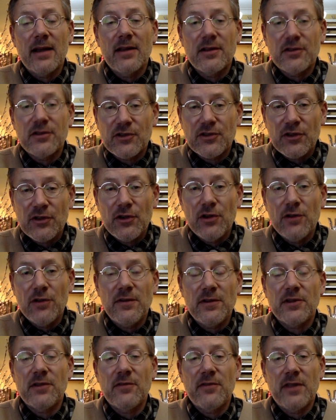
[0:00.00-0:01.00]
the
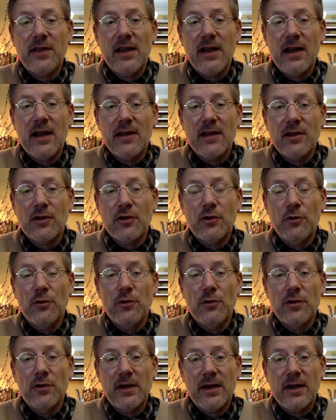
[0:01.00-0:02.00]
surface of the eye, the
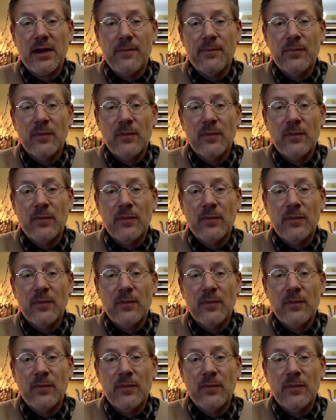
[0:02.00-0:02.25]
cornea.